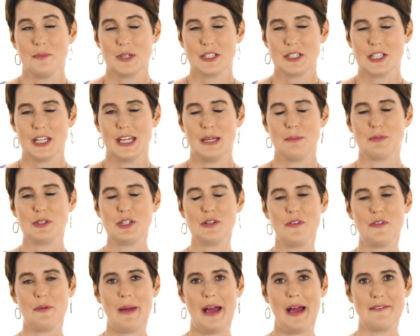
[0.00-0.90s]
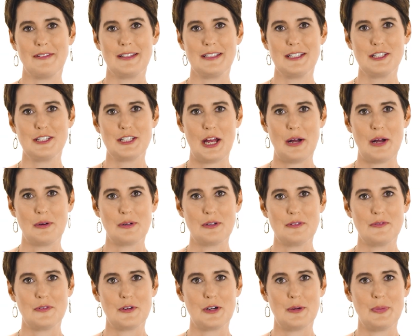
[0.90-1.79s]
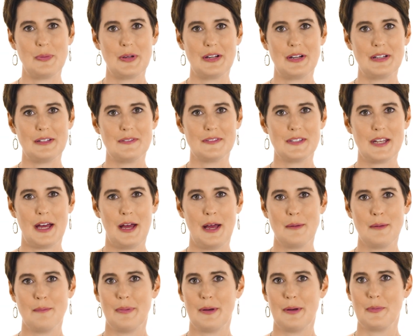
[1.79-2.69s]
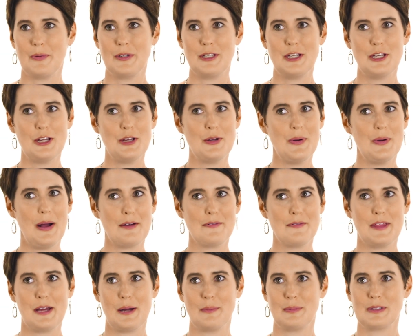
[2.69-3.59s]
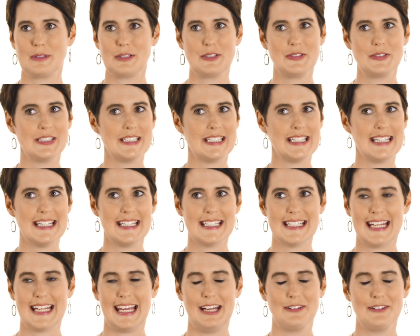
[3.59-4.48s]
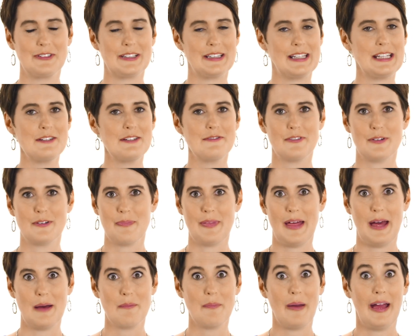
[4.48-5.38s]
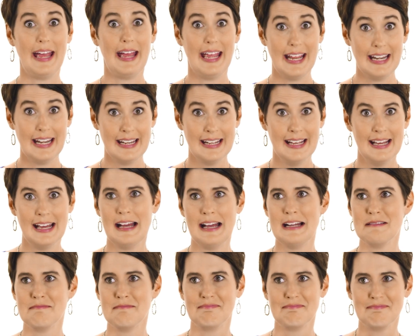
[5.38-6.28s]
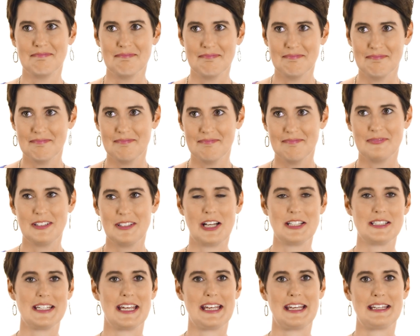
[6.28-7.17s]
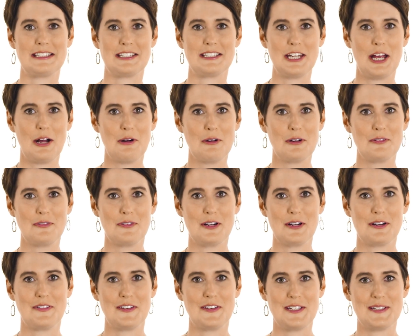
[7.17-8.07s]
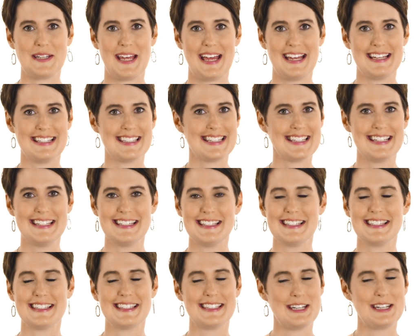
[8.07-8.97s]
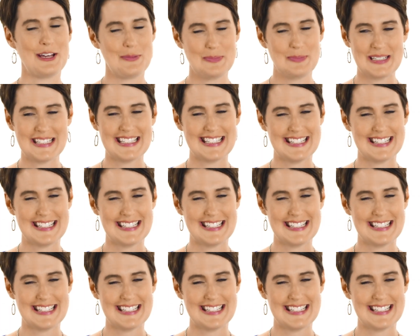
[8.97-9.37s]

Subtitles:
which keeps you from having to shower for a period of time. But when you have the opportunity to get relief from that pain, not taking a shower for a few days is no big